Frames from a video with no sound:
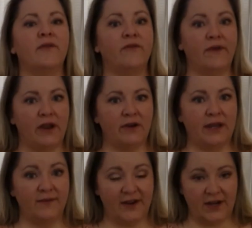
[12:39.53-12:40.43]
a
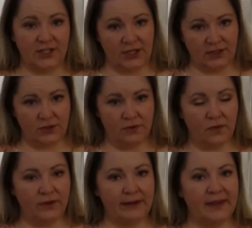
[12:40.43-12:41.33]
very, very gentle
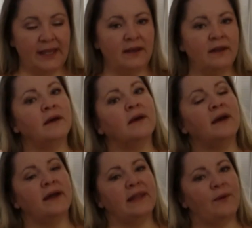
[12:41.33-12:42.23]
rolling pin,
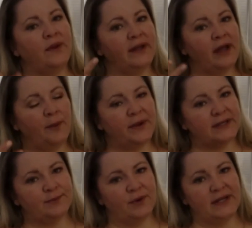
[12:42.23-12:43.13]
and that will help
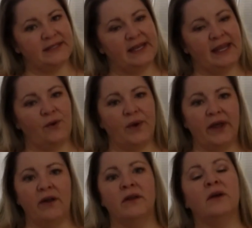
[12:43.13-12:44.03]
express any
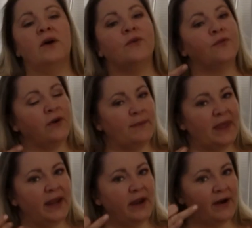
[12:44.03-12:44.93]
oil from
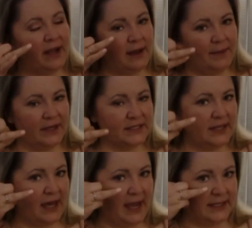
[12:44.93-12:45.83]
that area up onto
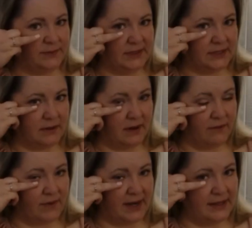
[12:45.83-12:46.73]
the eye. So we
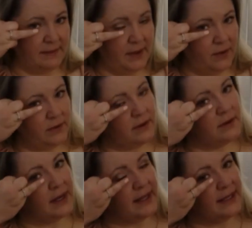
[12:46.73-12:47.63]
start right at the bone.
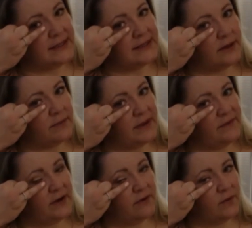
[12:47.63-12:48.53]
I like to start with
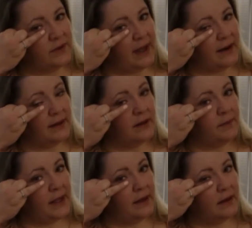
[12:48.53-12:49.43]
my finger rolled out a
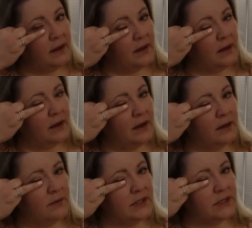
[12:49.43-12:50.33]
little bit,
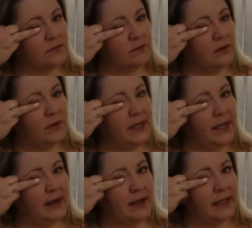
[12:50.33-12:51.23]
and then we just roll it
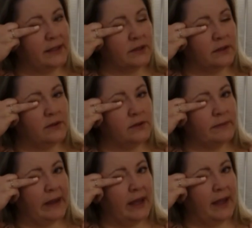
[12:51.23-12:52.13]
in. I like to
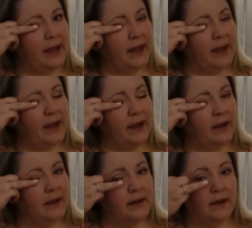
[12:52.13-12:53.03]
close my eye,